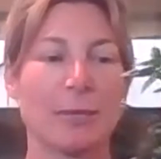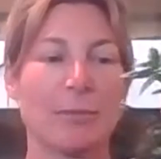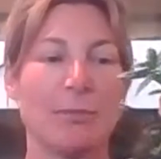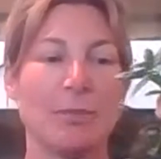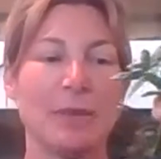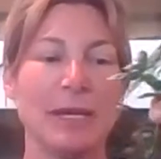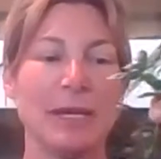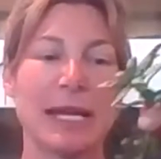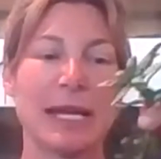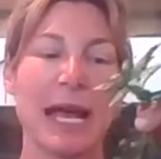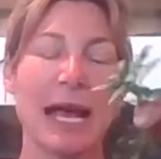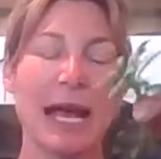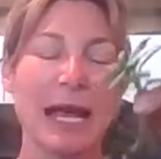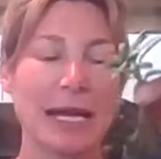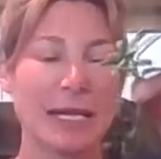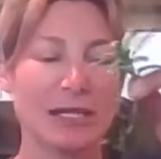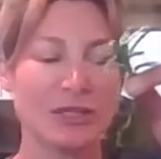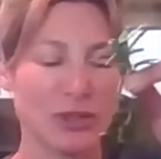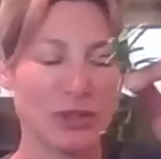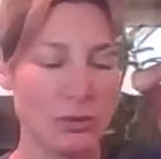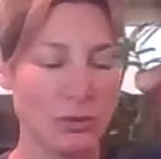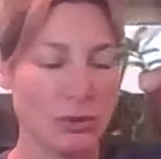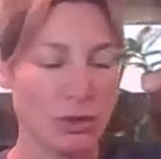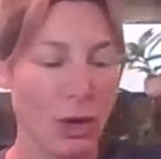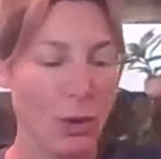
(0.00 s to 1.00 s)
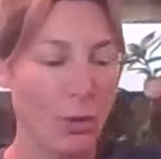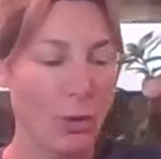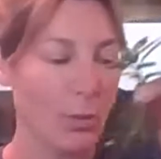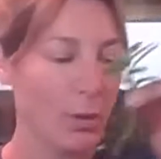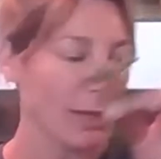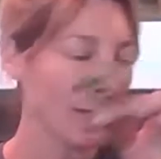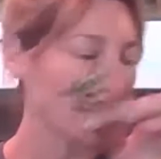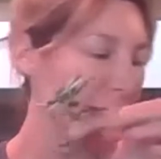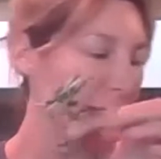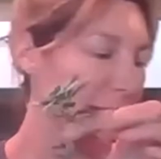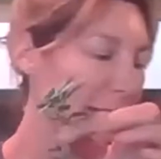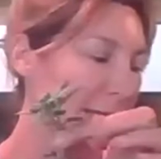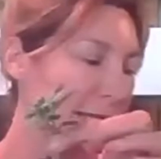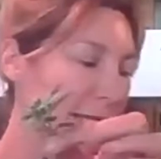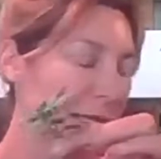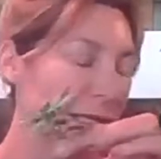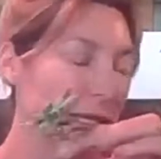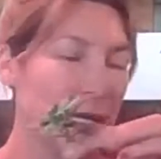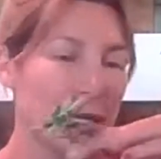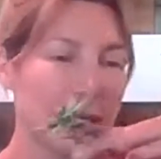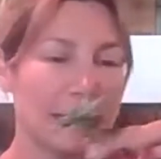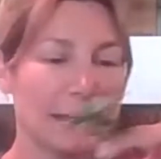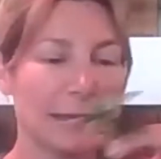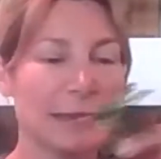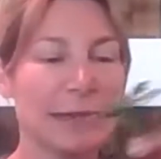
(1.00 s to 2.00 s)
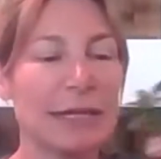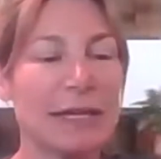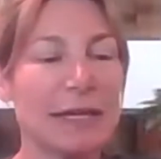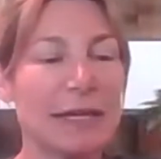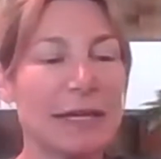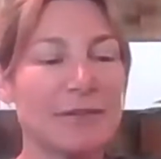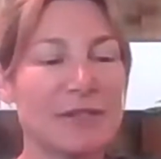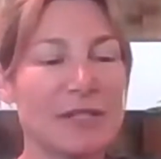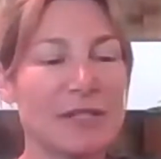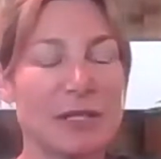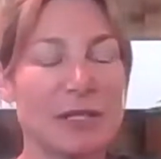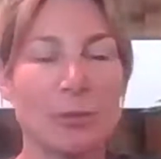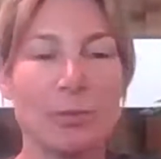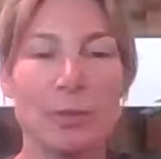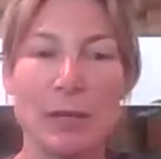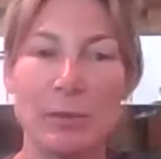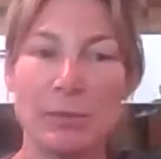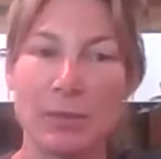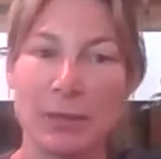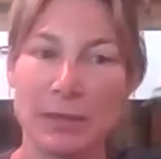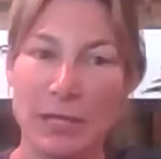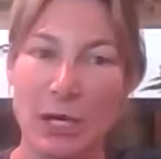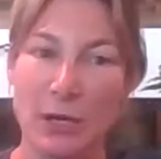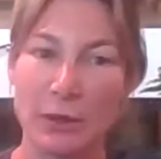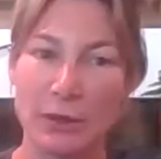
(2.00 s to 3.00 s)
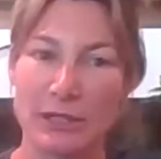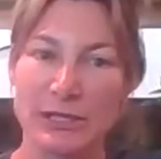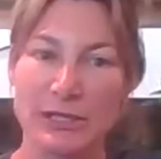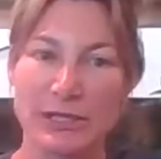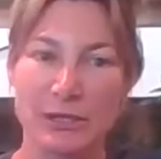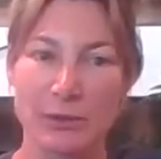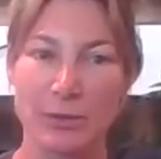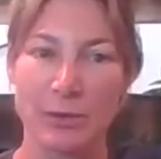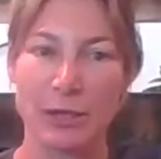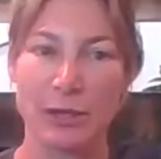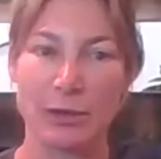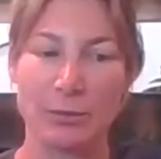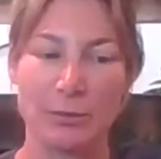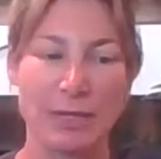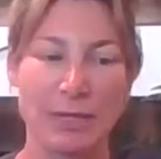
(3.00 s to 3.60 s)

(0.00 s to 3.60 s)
because you don't want any leaves to be below the soil